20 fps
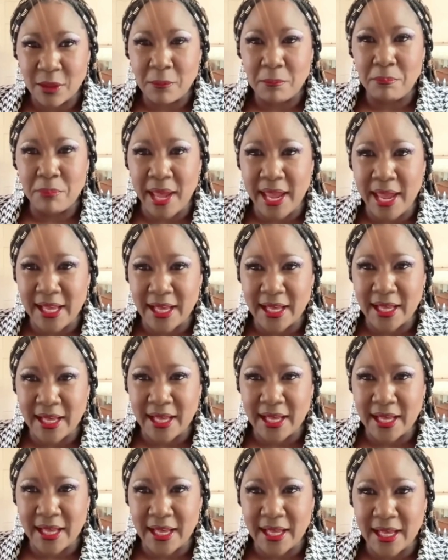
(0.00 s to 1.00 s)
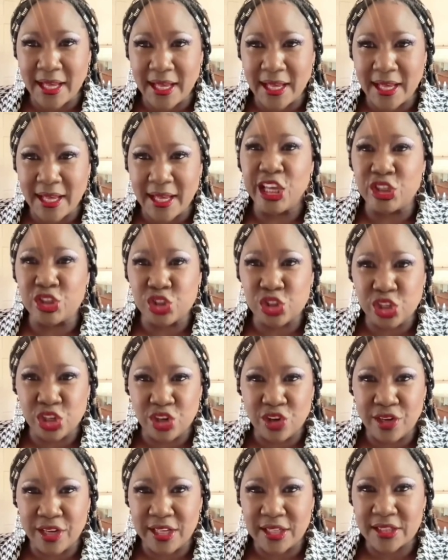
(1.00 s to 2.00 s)
Bank accounts,
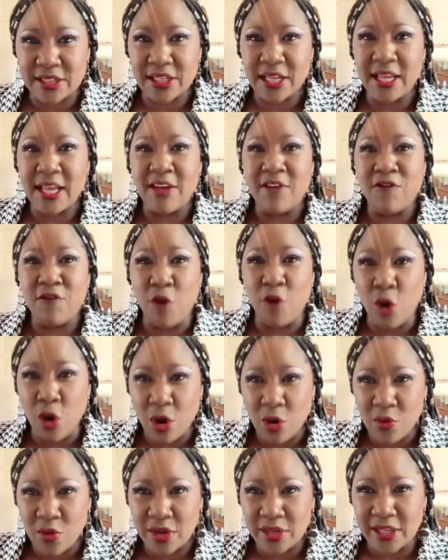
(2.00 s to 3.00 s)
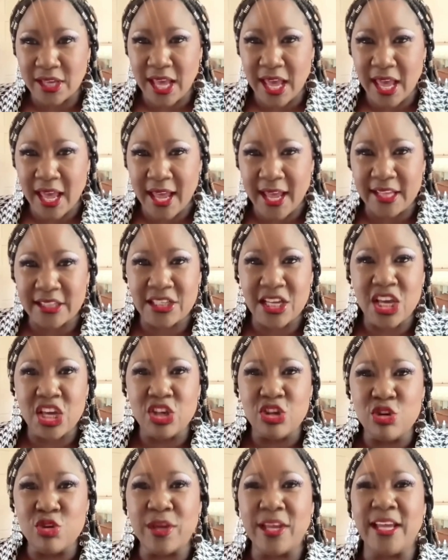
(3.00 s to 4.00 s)
insurance, 401ks,
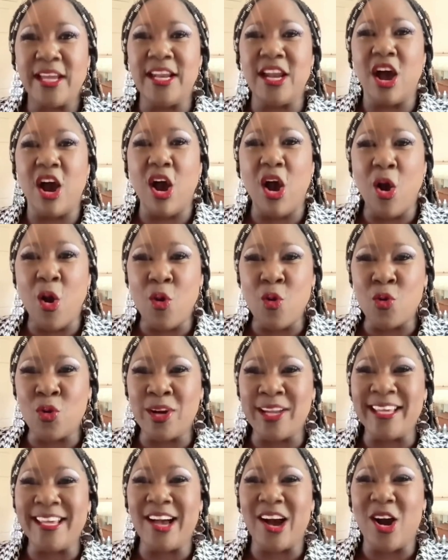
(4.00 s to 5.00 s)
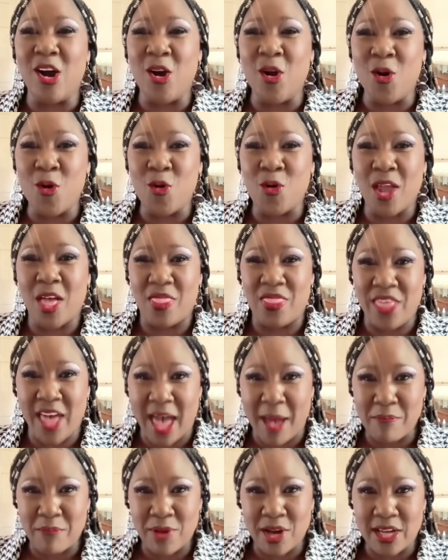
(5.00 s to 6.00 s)
you can only own
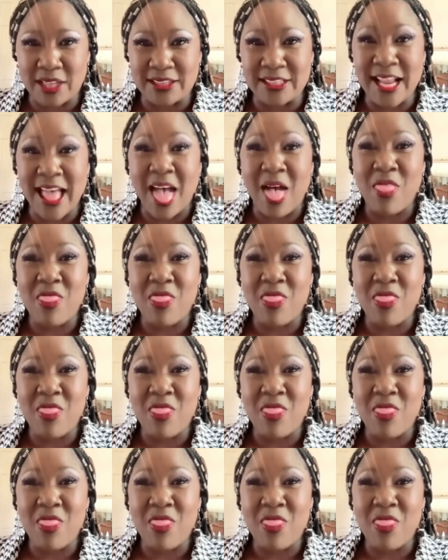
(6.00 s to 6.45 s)
that much.